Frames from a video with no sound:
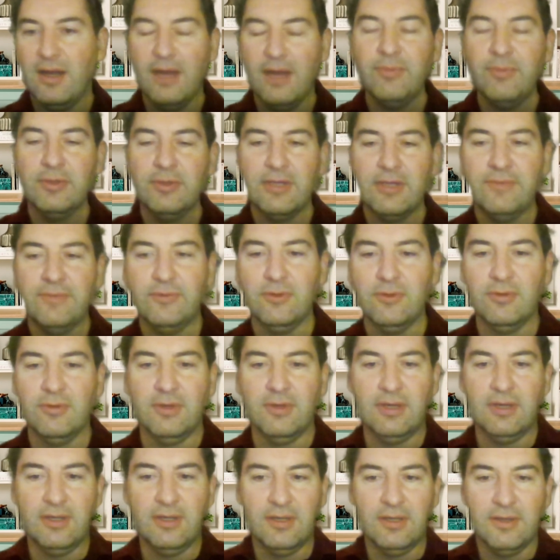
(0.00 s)
will give you
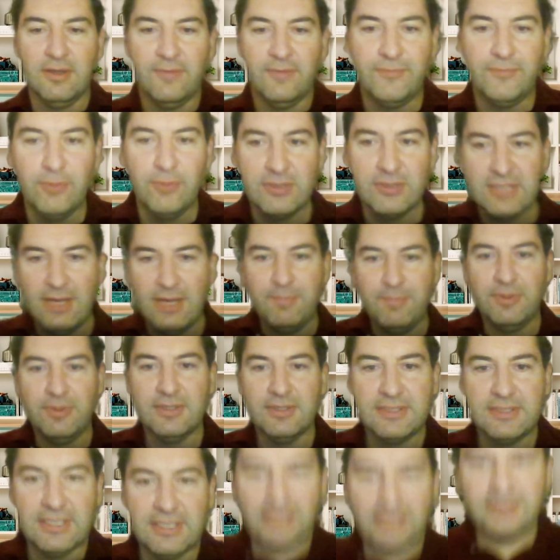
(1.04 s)
a few
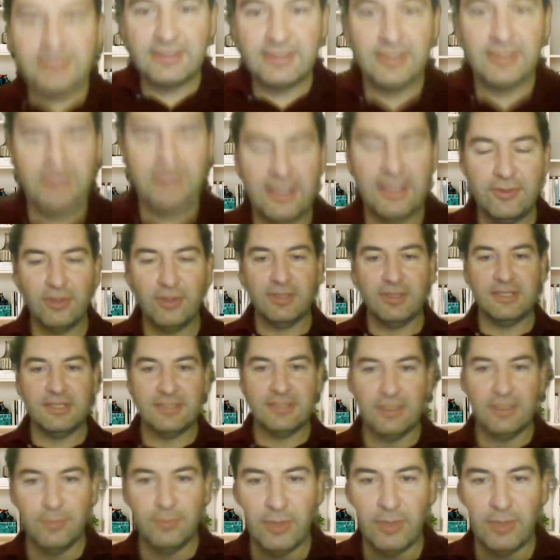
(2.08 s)
examples, and then you understand why.